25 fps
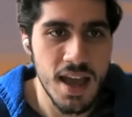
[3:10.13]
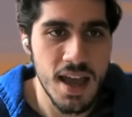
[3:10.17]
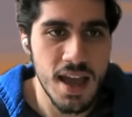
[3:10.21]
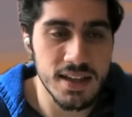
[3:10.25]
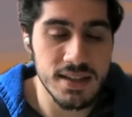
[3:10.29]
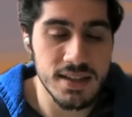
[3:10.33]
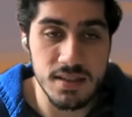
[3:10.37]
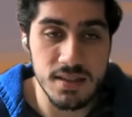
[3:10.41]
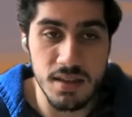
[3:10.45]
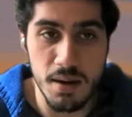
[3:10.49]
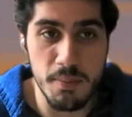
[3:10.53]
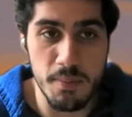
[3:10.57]

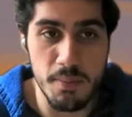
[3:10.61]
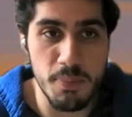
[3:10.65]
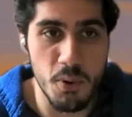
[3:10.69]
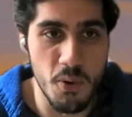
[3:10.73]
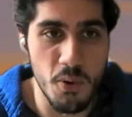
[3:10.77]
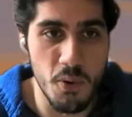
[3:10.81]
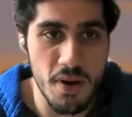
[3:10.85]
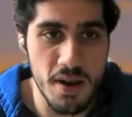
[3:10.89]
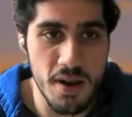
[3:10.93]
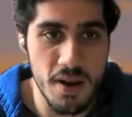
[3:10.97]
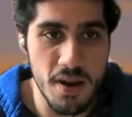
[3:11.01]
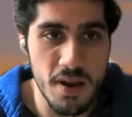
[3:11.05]
at some
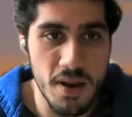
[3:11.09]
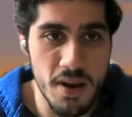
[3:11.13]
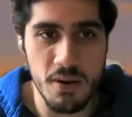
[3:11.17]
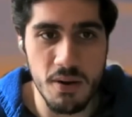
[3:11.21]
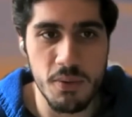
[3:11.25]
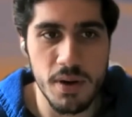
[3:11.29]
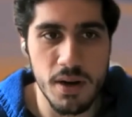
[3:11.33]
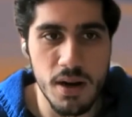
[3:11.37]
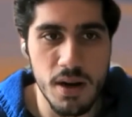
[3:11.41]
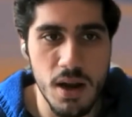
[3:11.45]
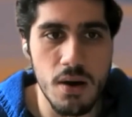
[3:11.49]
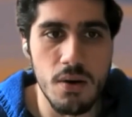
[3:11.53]
point it
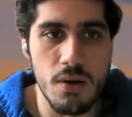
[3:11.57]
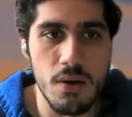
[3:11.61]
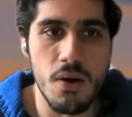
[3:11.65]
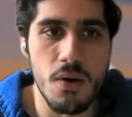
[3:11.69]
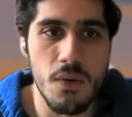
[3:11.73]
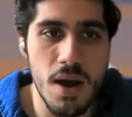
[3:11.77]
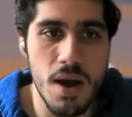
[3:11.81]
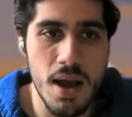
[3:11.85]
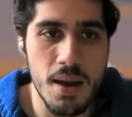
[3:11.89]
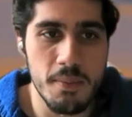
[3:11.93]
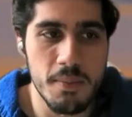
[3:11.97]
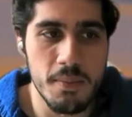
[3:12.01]
would
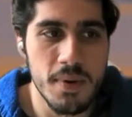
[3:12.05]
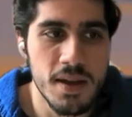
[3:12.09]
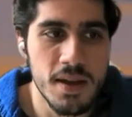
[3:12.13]
OOM.